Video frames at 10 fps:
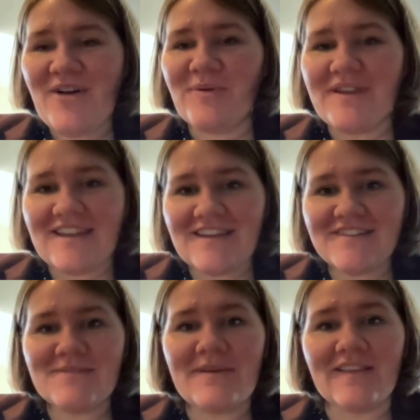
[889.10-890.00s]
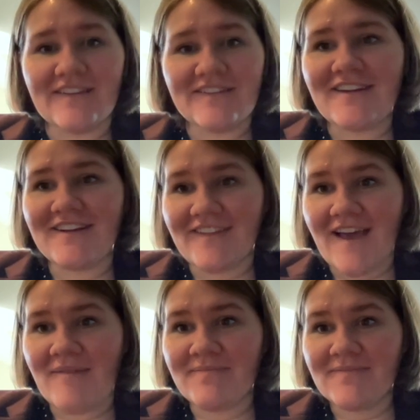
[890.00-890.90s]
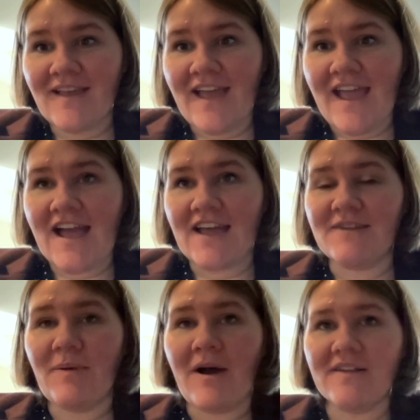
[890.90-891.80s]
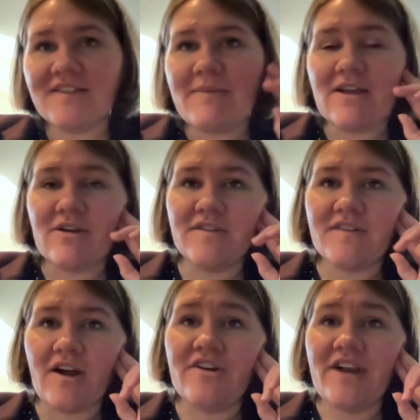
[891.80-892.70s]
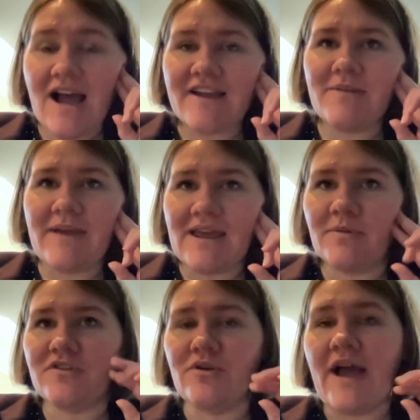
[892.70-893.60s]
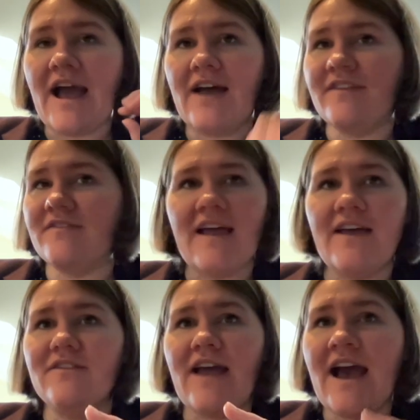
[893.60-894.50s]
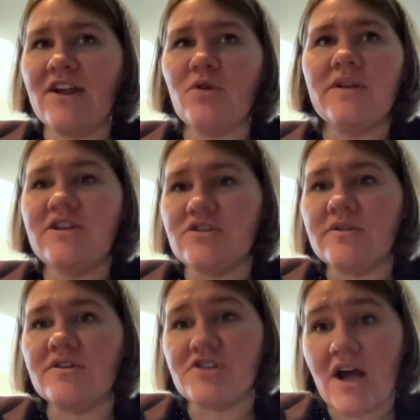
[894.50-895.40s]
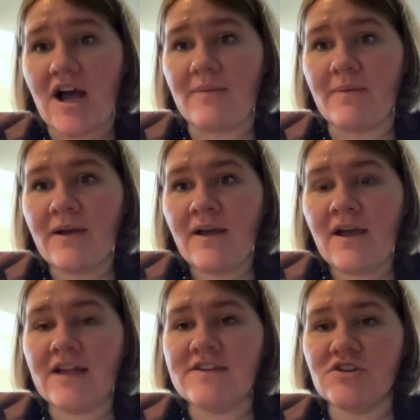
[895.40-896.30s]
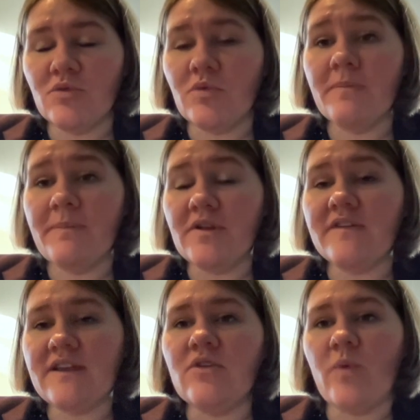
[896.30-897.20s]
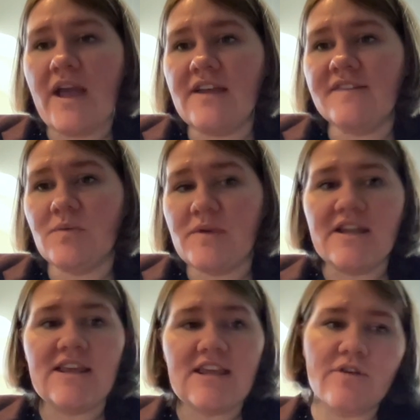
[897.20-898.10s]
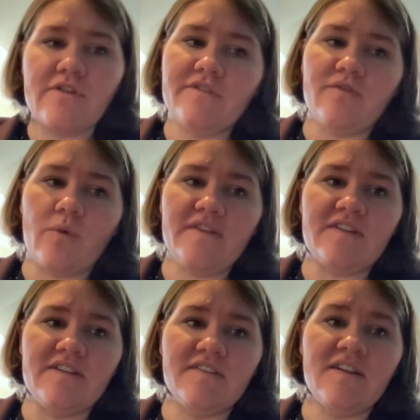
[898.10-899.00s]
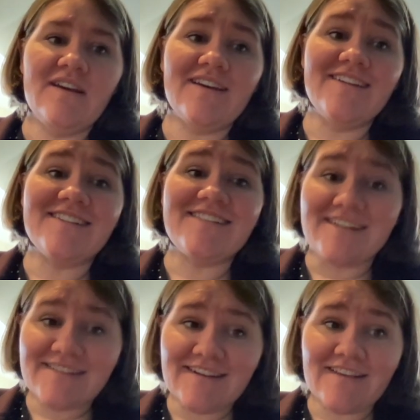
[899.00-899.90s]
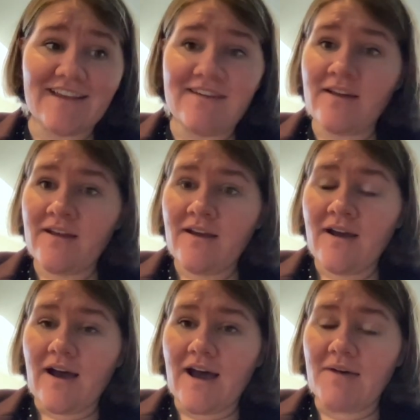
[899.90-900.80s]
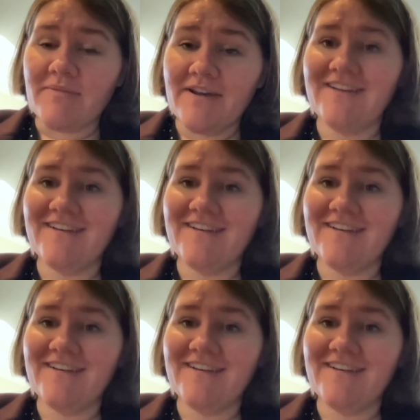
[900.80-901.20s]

We need to be listening to them. And policymakers are not going to be able to uh, adequately do their job until we're building in ways that we can hear those voices consistently um,